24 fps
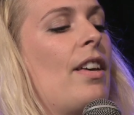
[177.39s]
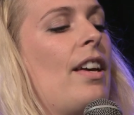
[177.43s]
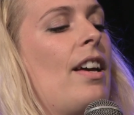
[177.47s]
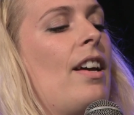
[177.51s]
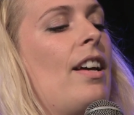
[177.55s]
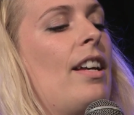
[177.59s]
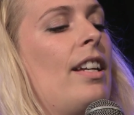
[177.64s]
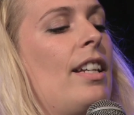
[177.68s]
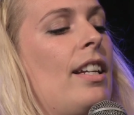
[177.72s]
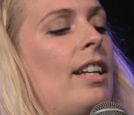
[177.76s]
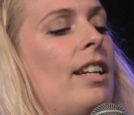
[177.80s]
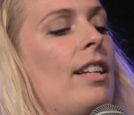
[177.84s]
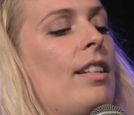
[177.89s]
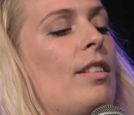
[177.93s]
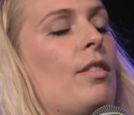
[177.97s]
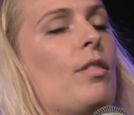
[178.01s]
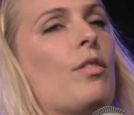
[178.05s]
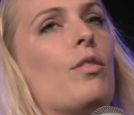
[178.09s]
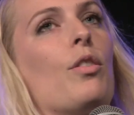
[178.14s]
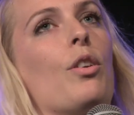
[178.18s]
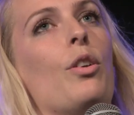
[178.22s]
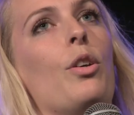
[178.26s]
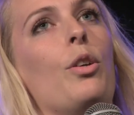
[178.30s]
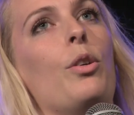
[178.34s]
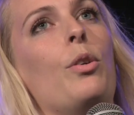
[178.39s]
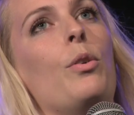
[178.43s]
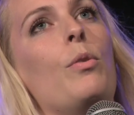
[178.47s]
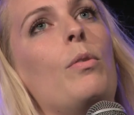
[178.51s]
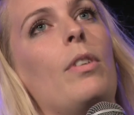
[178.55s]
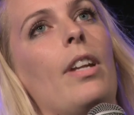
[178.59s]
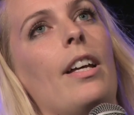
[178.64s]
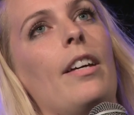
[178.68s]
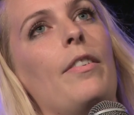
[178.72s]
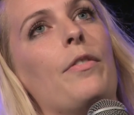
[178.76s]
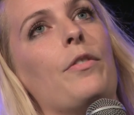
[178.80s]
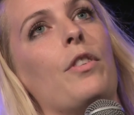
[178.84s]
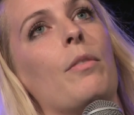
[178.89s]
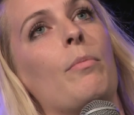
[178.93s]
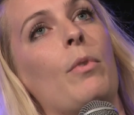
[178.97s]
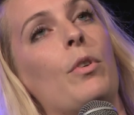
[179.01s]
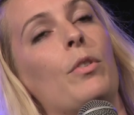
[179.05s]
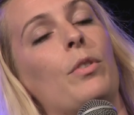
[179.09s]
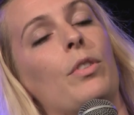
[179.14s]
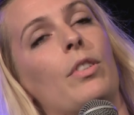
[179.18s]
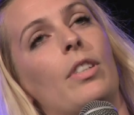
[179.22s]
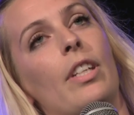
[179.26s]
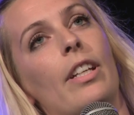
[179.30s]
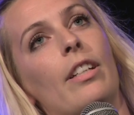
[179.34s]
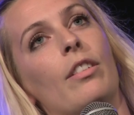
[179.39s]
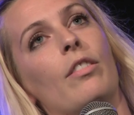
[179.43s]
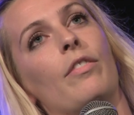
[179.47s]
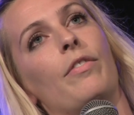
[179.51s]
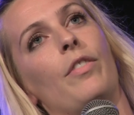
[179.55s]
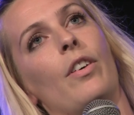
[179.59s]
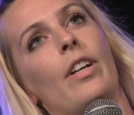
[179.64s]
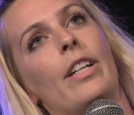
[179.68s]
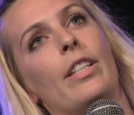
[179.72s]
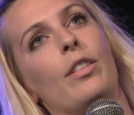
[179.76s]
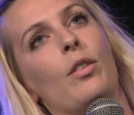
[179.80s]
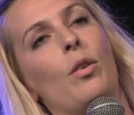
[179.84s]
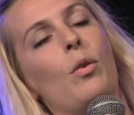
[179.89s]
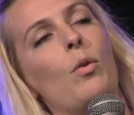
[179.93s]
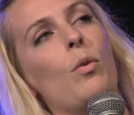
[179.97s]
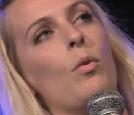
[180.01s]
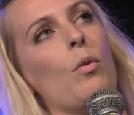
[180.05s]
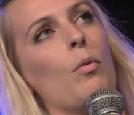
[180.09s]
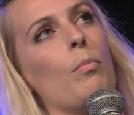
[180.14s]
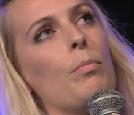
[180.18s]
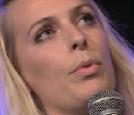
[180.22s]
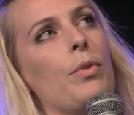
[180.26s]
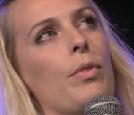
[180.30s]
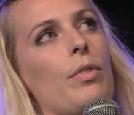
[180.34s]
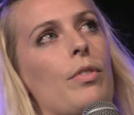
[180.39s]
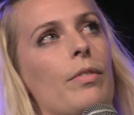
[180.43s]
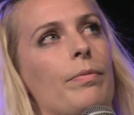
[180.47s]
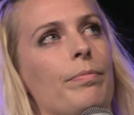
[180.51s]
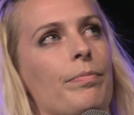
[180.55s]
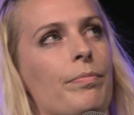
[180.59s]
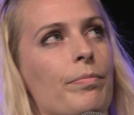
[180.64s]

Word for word: there is who left the most dignified corpse. and